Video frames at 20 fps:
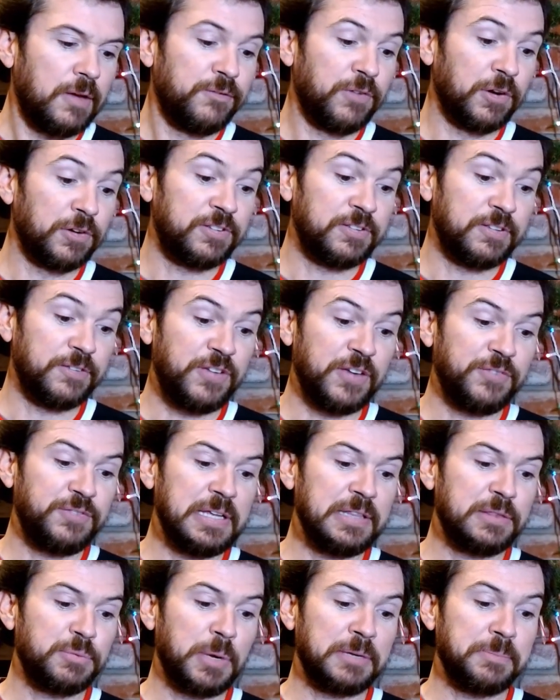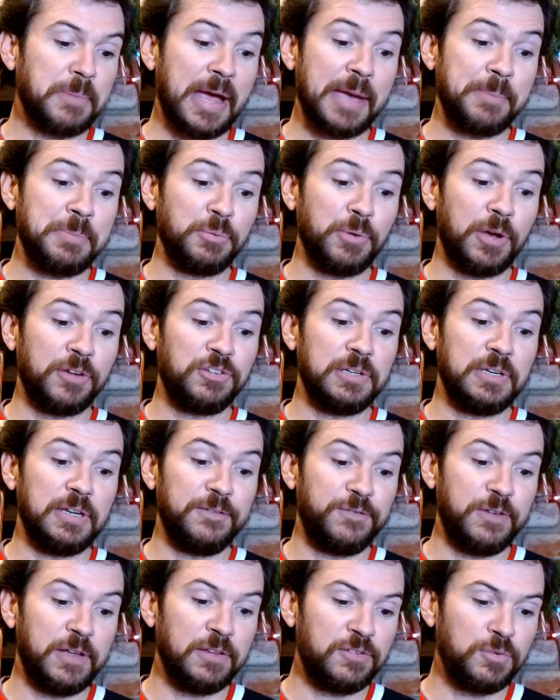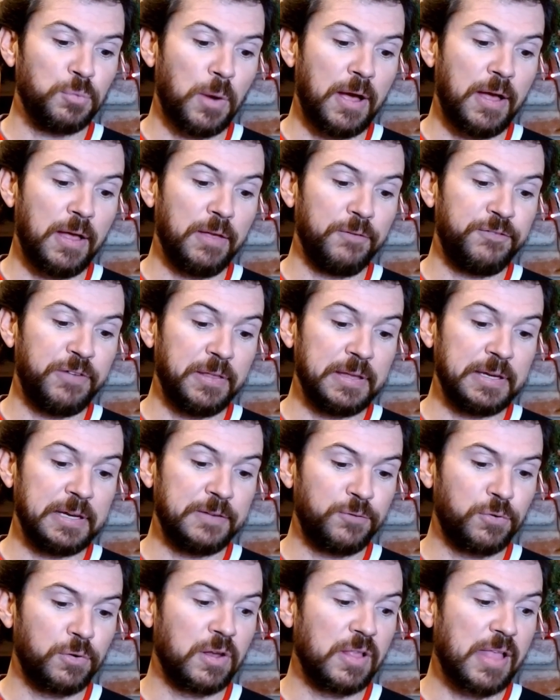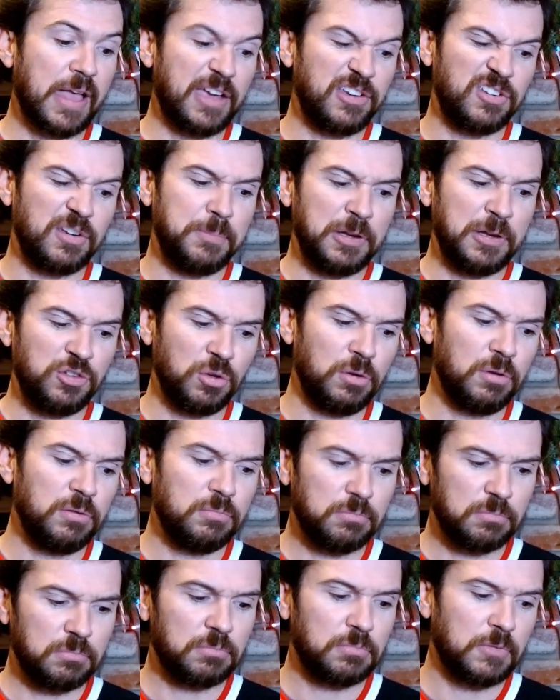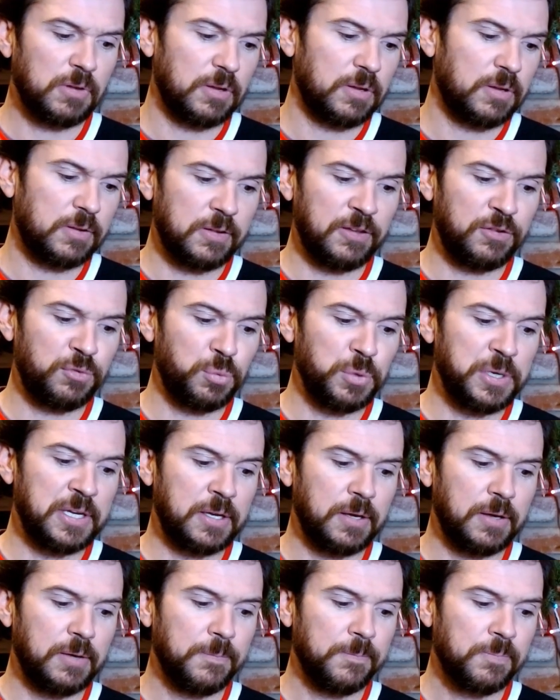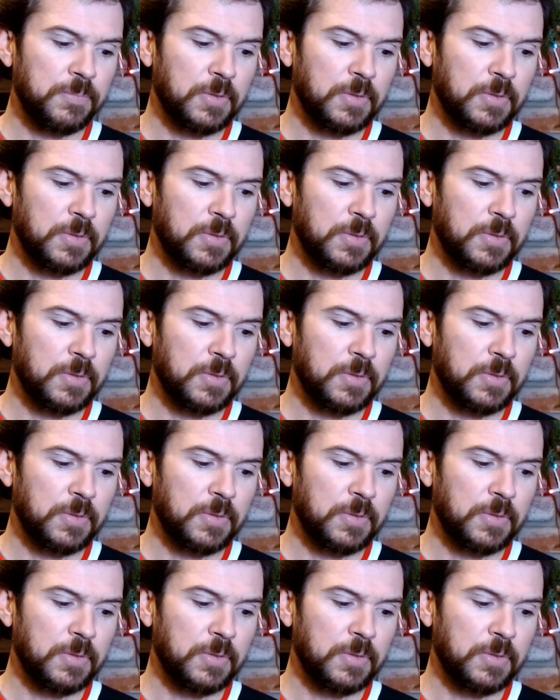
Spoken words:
versus the 15th ranked Miami rushing defense while filling in for Elijah Mitchell this week.